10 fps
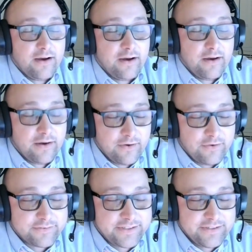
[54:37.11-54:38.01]

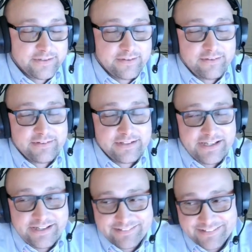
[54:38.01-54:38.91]
Oh,
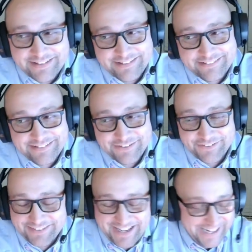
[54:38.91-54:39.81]
golly. Like, dude.